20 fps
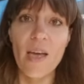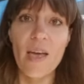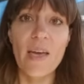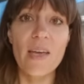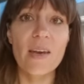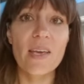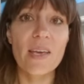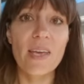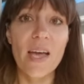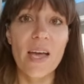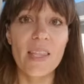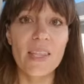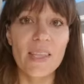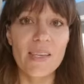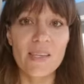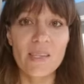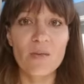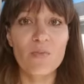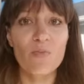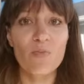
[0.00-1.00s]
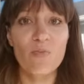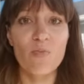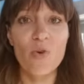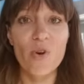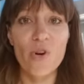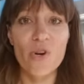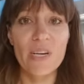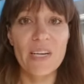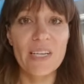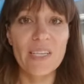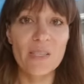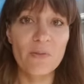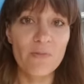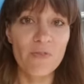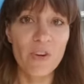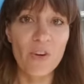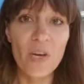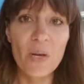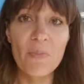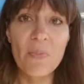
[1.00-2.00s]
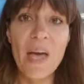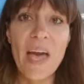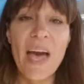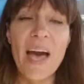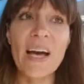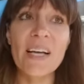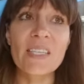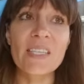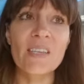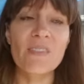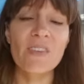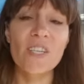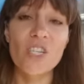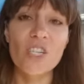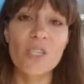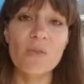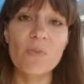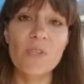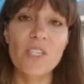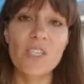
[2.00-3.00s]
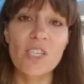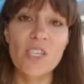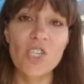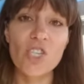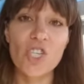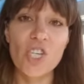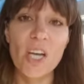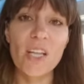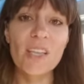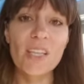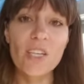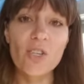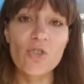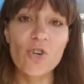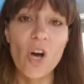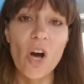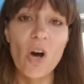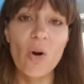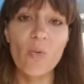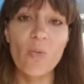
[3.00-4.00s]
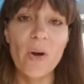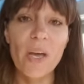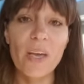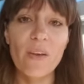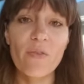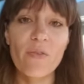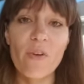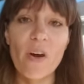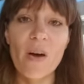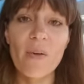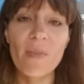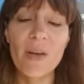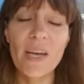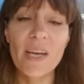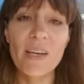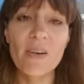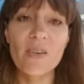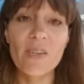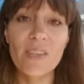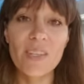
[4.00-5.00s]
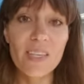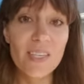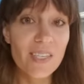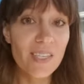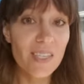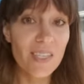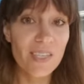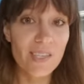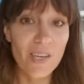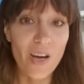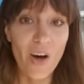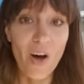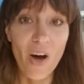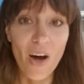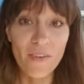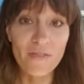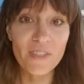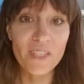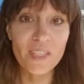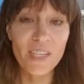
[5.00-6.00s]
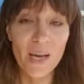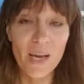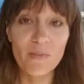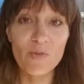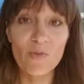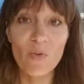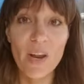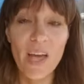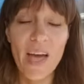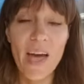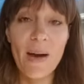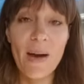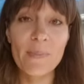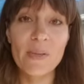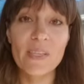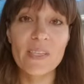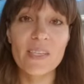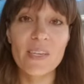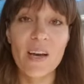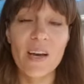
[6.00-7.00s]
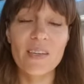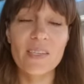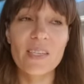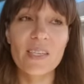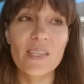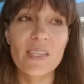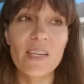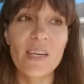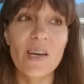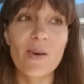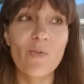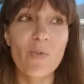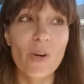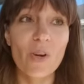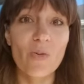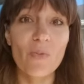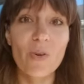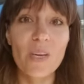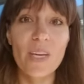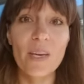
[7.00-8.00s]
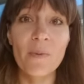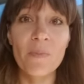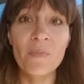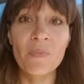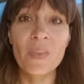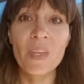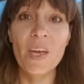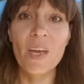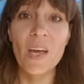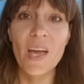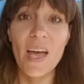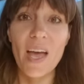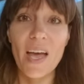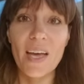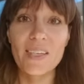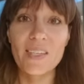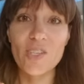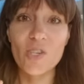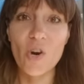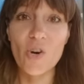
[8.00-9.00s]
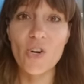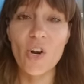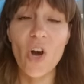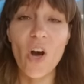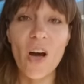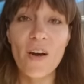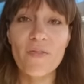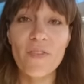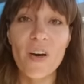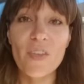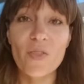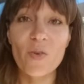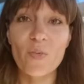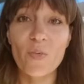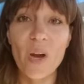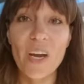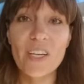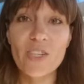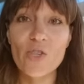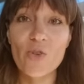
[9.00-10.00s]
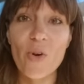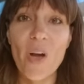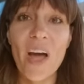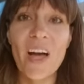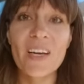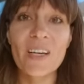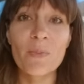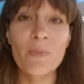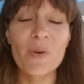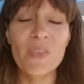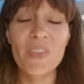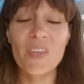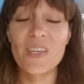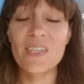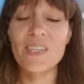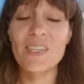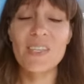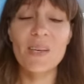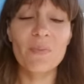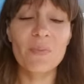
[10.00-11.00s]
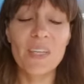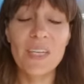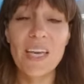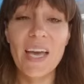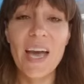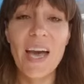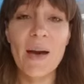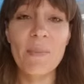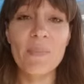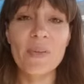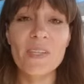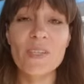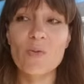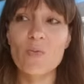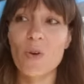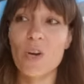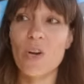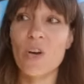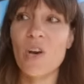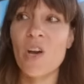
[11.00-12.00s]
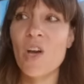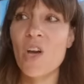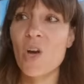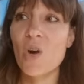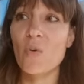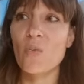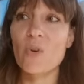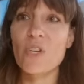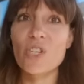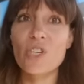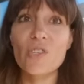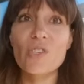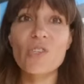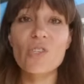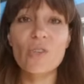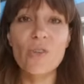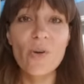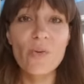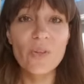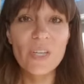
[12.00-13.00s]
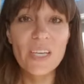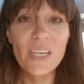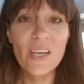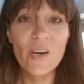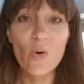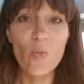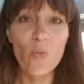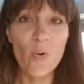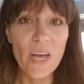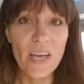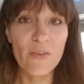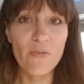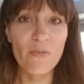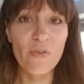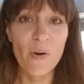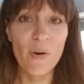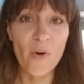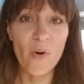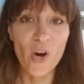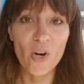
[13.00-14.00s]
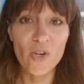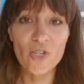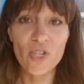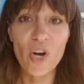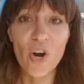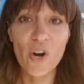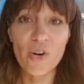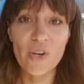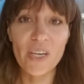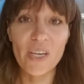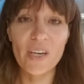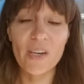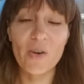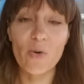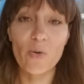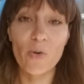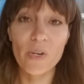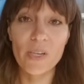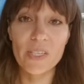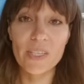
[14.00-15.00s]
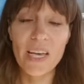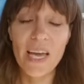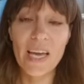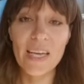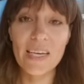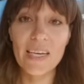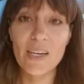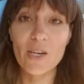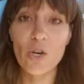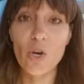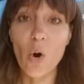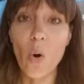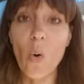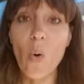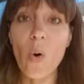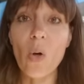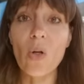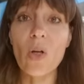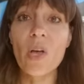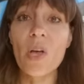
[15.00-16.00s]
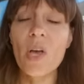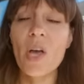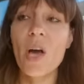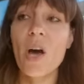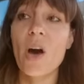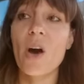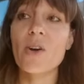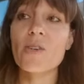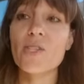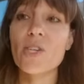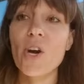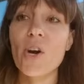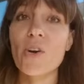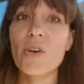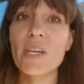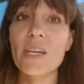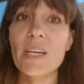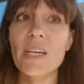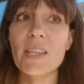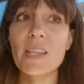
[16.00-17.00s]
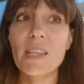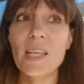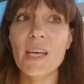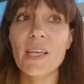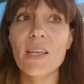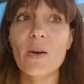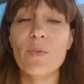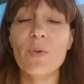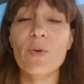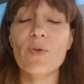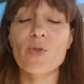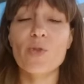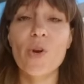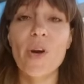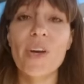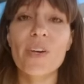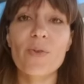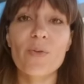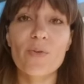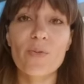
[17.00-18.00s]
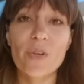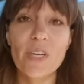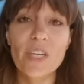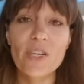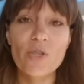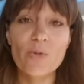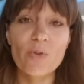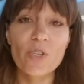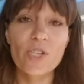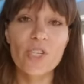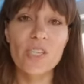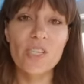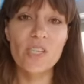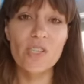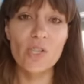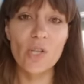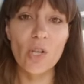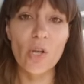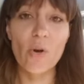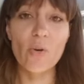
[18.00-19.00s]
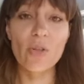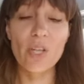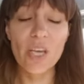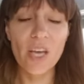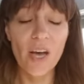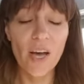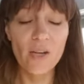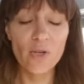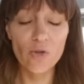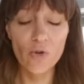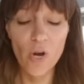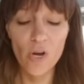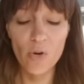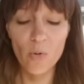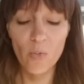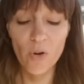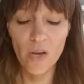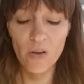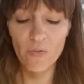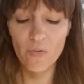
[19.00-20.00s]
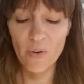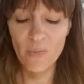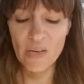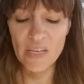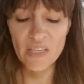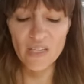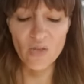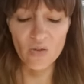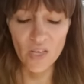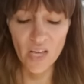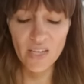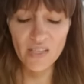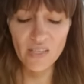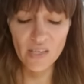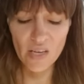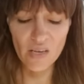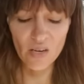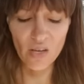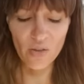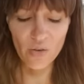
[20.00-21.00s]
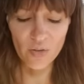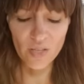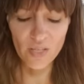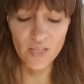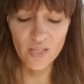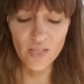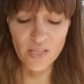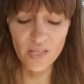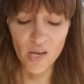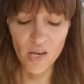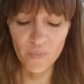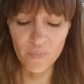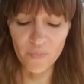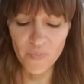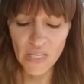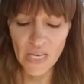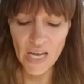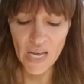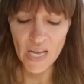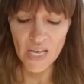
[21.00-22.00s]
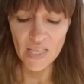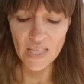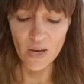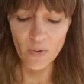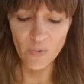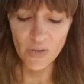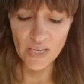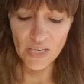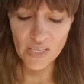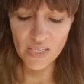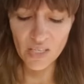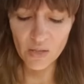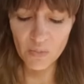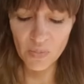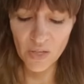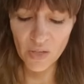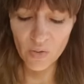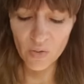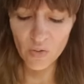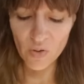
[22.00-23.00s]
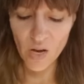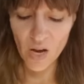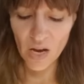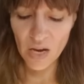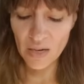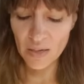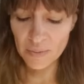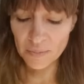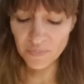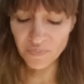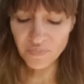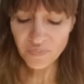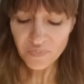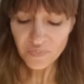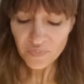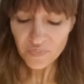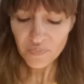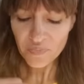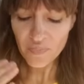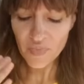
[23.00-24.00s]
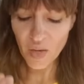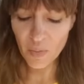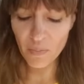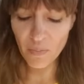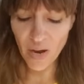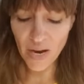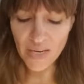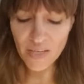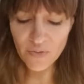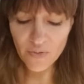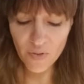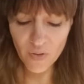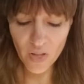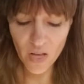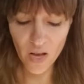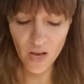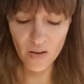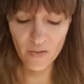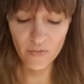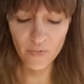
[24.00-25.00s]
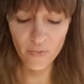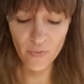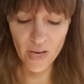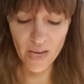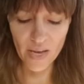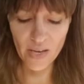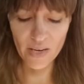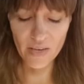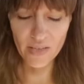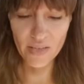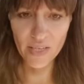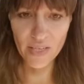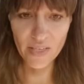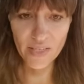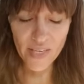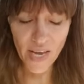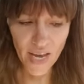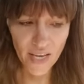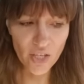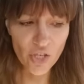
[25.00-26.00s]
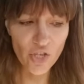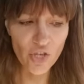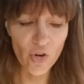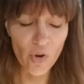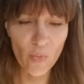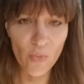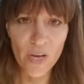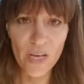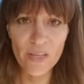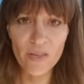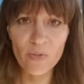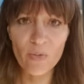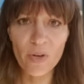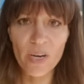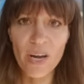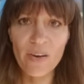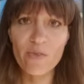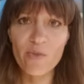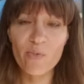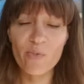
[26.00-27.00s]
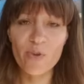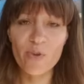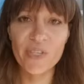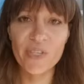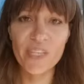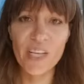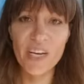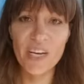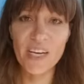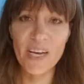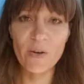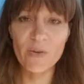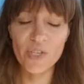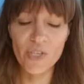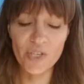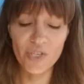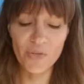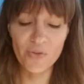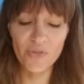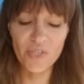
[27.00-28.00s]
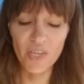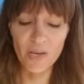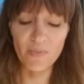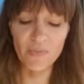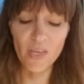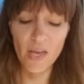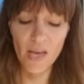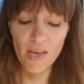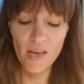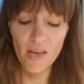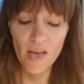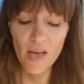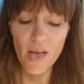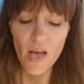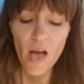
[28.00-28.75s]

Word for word: And again, this word is very passive. It just means to gently draw away from, and this is oftentimes what happens to us, isn't it, where we start off on the right track, but then something happens where we just slowly get away from our target or intended goal, our targeted thing that we were trying to reach. We just slowly got drawn away from it. So that's another system that we need to be uh, mindful of and intentional with whenever setting out to do something.